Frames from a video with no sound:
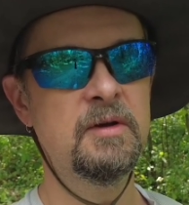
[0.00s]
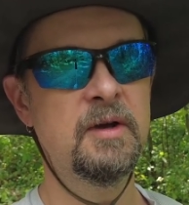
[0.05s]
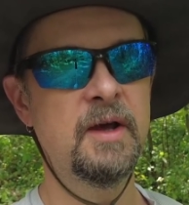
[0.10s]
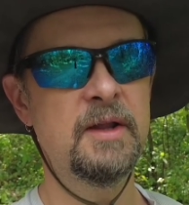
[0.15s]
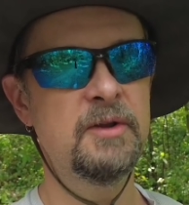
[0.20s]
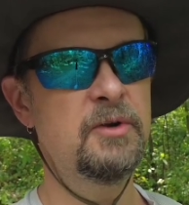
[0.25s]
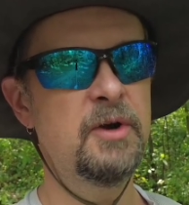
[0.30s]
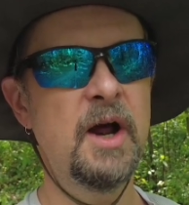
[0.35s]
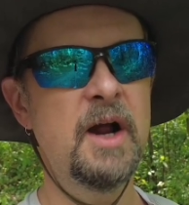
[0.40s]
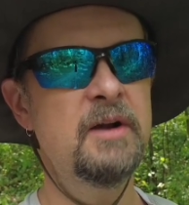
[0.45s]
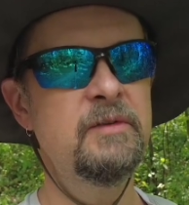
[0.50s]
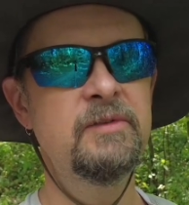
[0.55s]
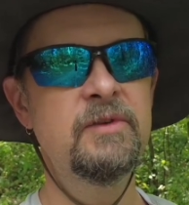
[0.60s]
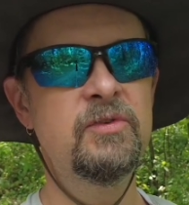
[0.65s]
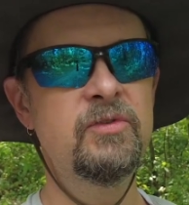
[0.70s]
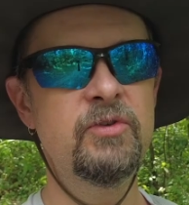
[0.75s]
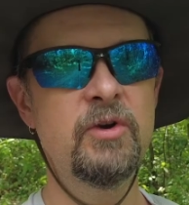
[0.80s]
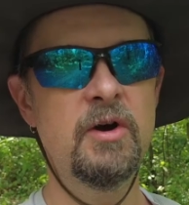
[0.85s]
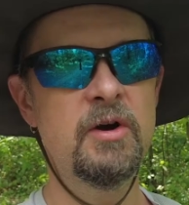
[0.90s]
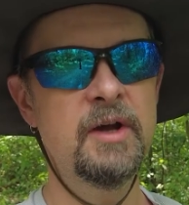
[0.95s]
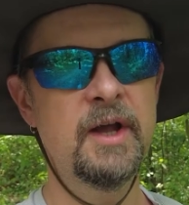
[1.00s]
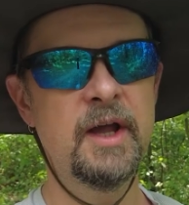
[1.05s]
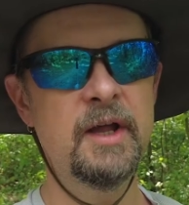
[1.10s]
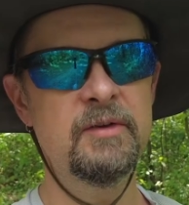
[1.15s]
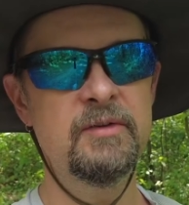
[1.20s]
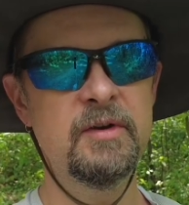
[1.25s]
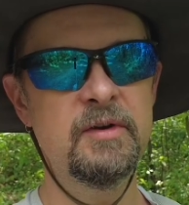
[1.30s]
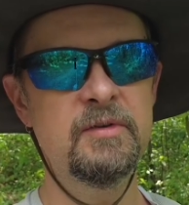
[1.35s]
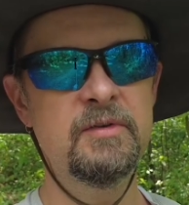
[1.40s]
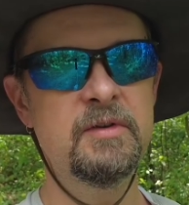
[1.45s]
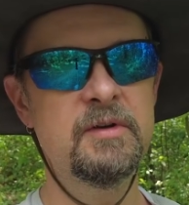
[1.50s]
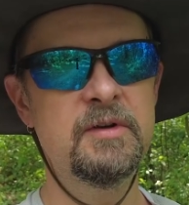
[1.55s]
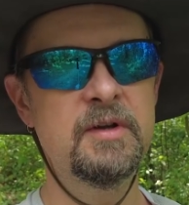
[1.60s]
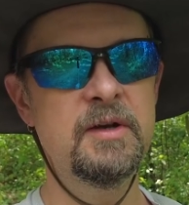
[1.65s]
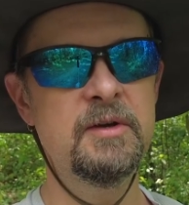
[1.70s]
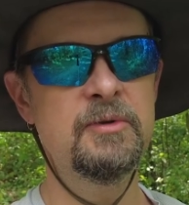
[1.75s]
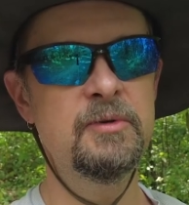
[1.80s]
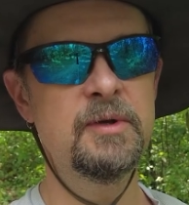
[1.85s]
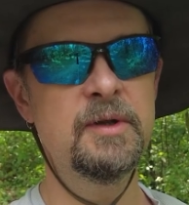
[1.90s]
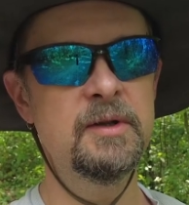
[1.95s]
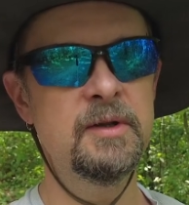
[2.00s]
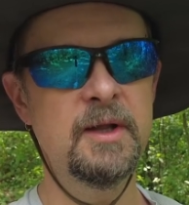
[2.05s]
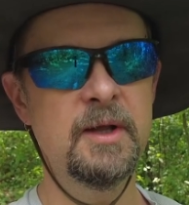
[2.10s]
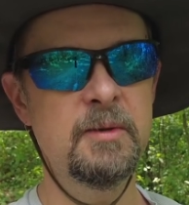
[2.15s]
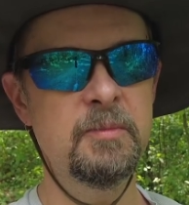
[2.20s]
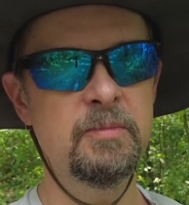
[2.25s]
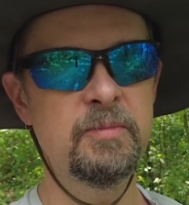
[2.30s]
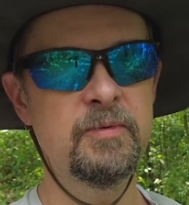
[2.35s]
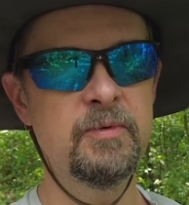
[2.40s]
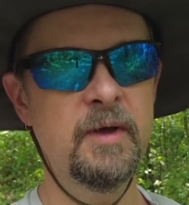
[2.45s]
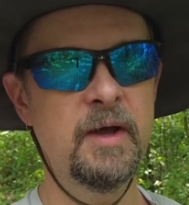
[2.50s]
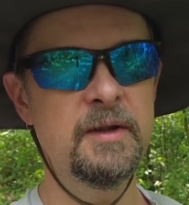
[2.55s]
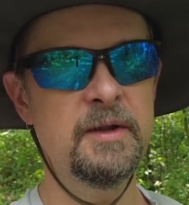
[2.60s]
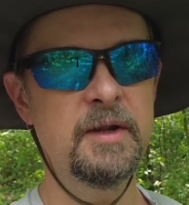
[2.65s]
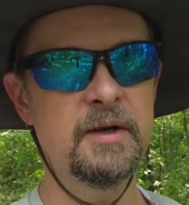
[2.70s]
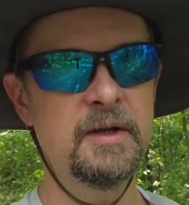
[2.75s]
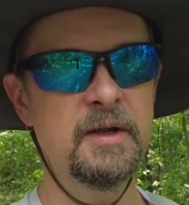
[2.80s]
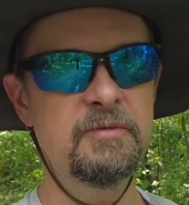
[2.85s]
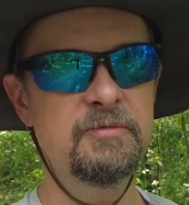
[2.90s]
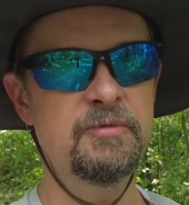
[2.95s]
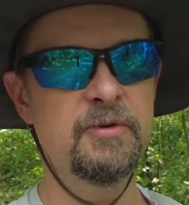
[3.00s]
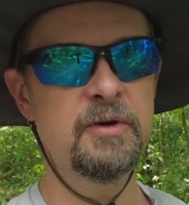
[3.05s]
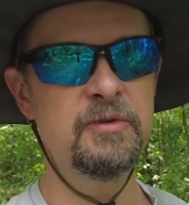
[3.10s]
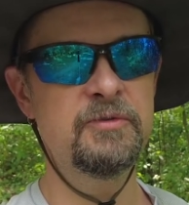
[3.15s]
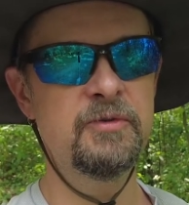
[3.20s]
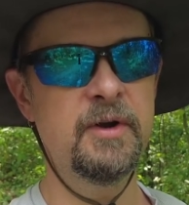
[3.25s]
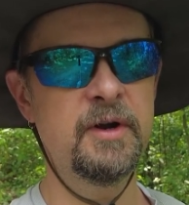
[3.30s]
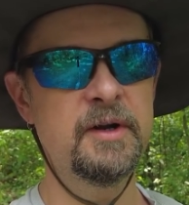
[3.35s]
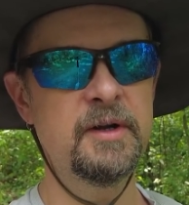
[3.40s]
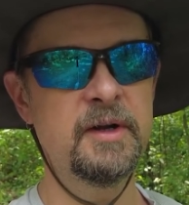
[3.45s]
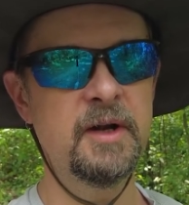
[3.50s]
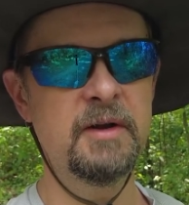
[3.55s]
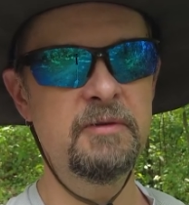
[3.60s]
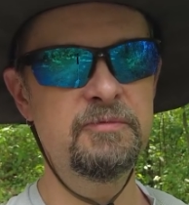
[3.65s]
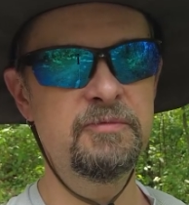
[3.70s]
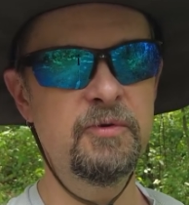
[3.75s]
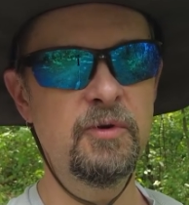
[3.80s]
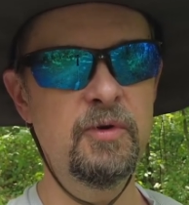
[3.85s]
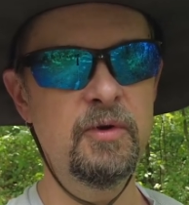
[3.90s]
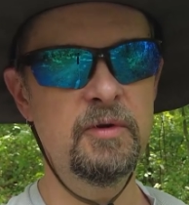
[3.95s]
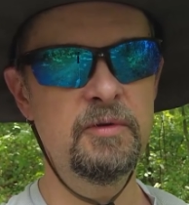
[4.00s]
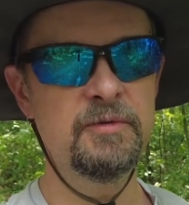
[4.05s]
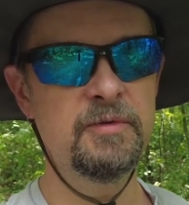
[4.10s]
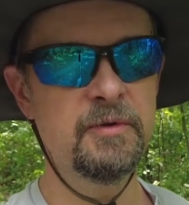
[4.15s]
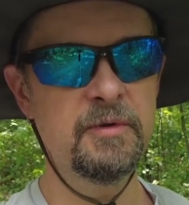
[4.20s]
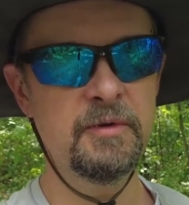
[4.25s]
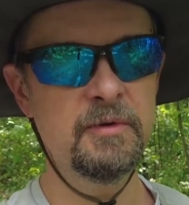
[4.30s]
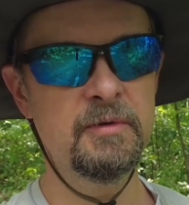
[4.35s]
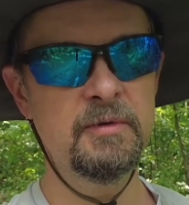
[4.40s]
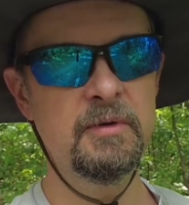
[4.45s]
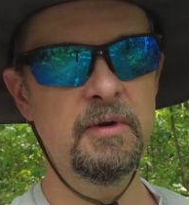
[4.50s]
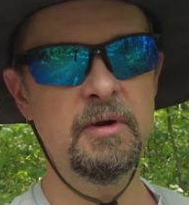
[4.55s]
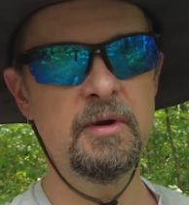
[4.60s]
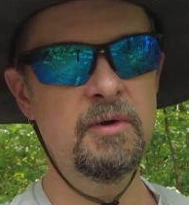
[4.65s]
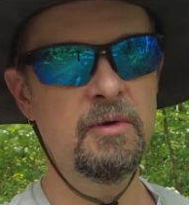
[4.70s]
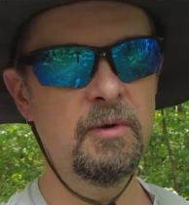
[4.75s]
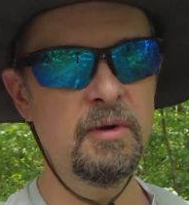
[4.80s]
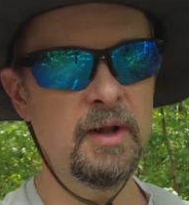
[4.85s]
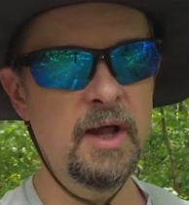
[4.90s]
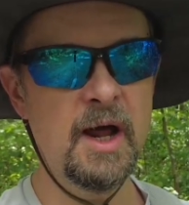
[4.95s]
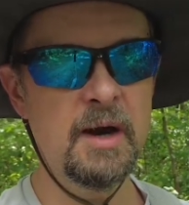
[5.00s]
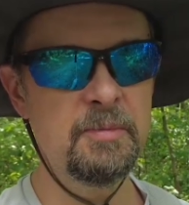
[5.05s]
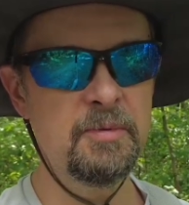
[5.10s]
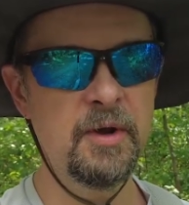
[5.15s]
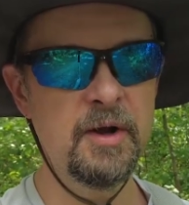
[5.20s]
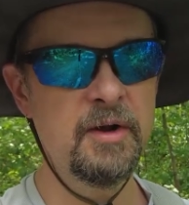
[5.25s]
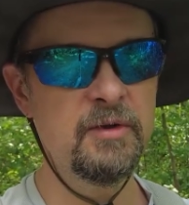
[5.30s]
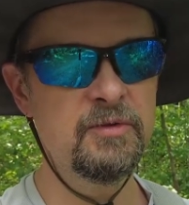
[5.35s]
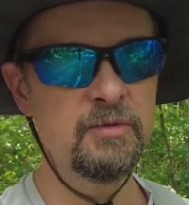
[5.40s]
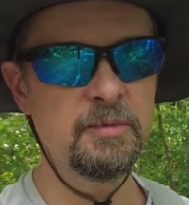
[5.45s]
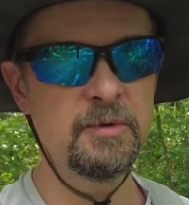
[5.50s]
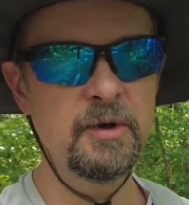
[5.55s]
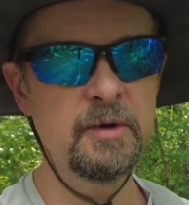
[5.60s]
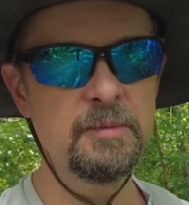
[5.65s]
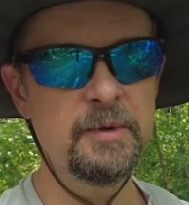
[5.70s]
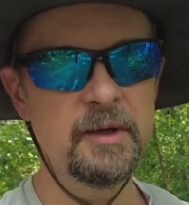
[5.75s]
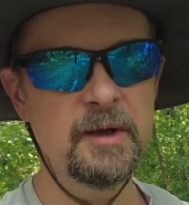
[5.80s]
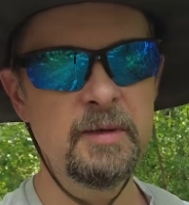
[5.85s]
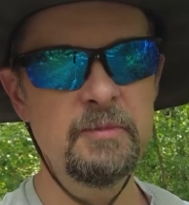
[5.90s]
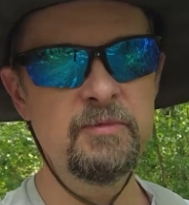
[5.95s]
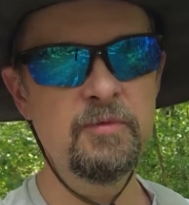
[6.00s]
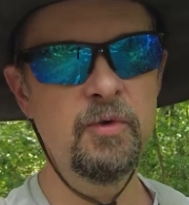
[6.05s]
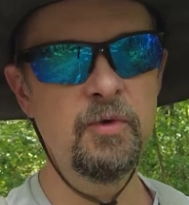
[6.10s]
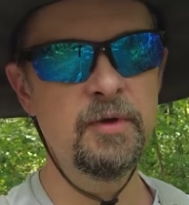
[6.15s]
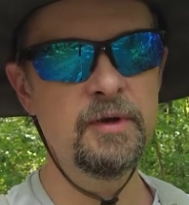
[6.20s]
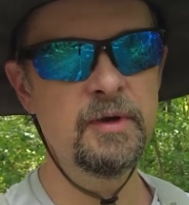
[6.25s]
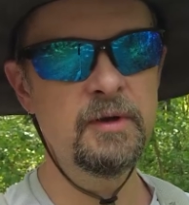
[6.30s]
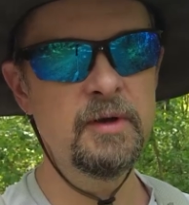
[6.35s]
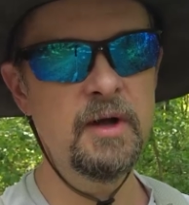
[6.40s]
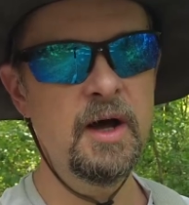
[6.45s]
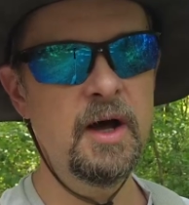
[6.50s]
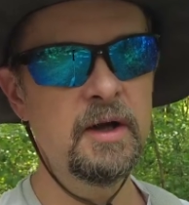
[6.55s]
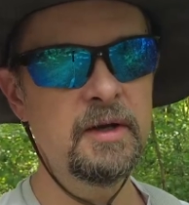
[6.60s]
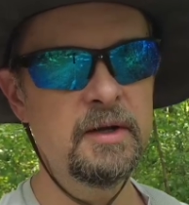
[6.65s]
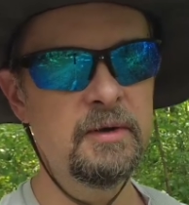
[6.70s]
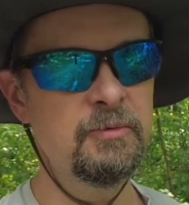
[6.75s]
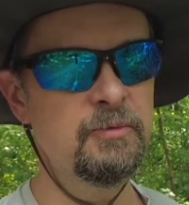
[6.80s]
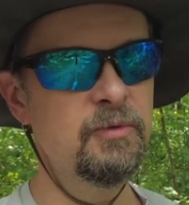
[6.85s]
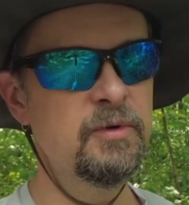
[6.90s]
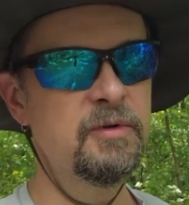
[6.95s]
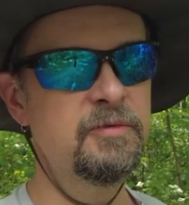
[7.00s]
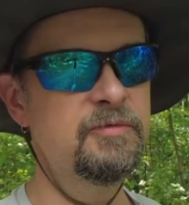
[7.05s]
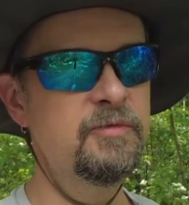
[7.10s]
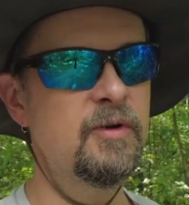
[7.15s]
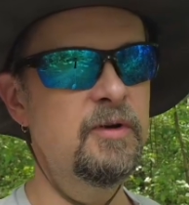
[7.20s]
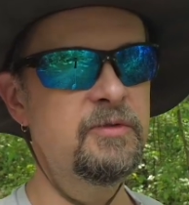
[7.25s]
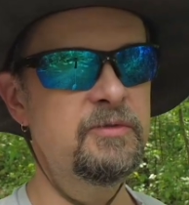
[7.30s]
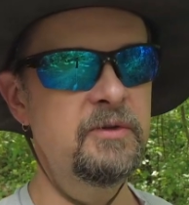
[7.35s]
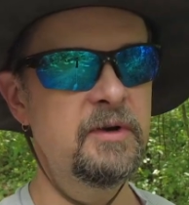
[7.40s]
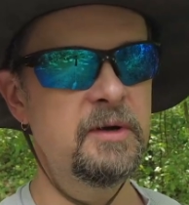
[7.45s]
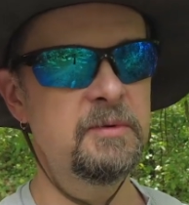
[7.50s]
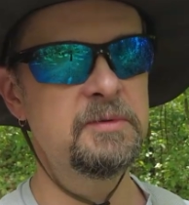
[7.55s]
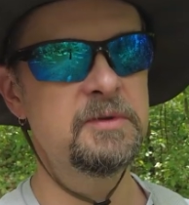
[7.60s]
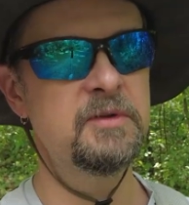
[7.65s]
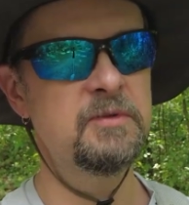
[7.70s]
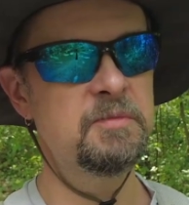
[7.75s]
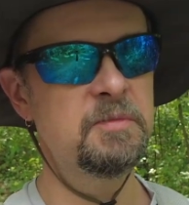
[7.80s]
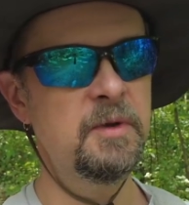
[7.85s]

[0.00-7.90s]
and they're not even strong hands. They just continually limp and then get frustrated and fold. So they're, a lot of players are going to be limp folding a lot, getting real frustrated with this